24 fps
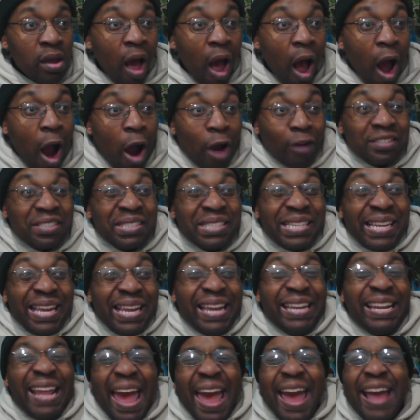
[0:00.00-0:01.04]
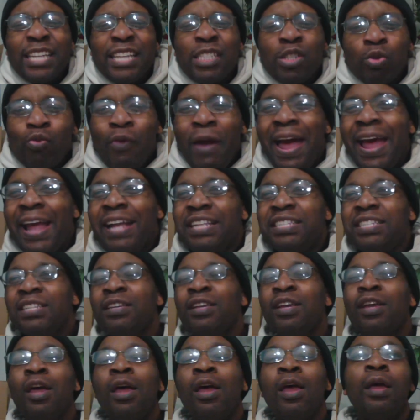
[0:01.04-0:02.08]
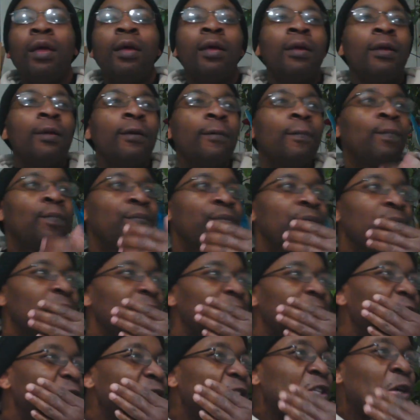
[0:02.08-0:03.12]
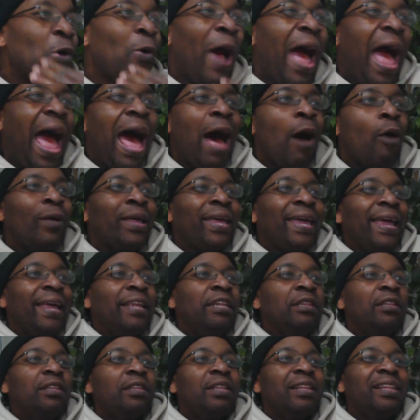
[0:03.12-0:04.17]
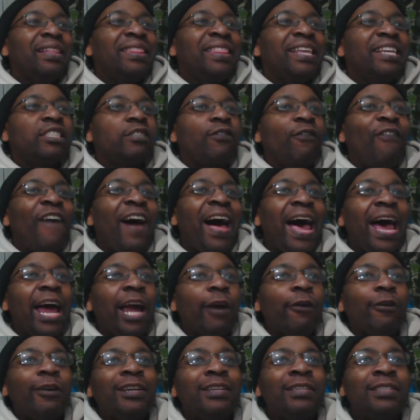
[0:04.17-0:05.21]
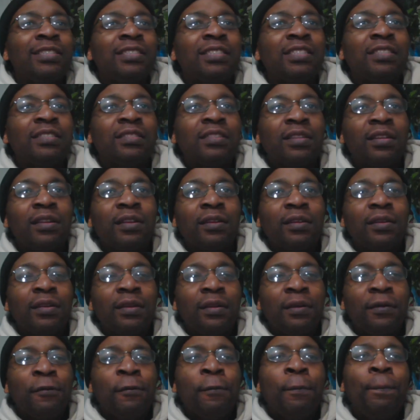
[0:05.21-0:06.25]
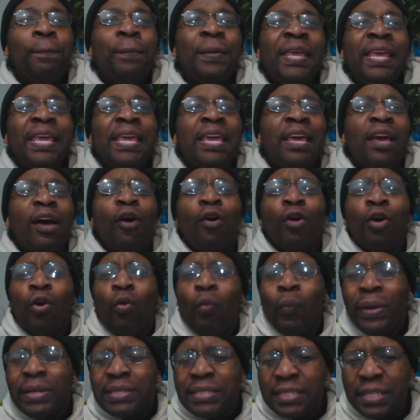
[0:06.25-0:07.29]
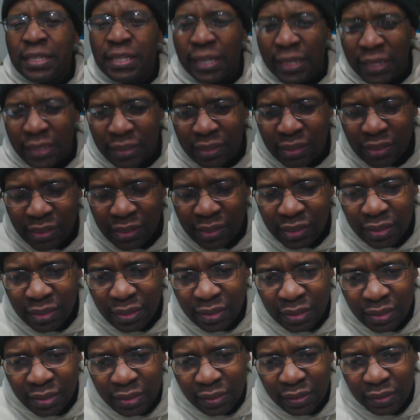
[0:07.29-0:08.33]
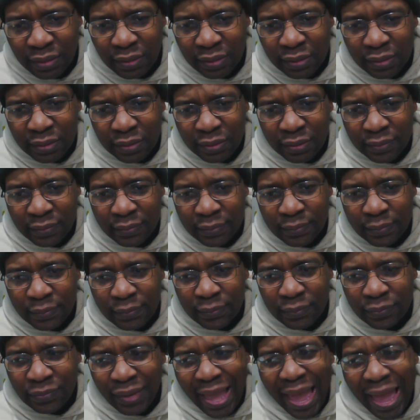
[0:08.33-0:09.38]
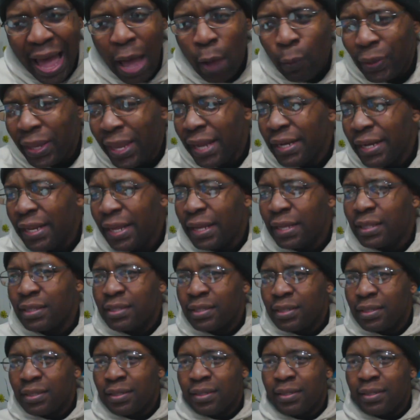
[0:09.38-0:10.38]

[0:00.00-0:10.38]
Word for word: are seen as right. So, how can this virus be a coincidence? How can it?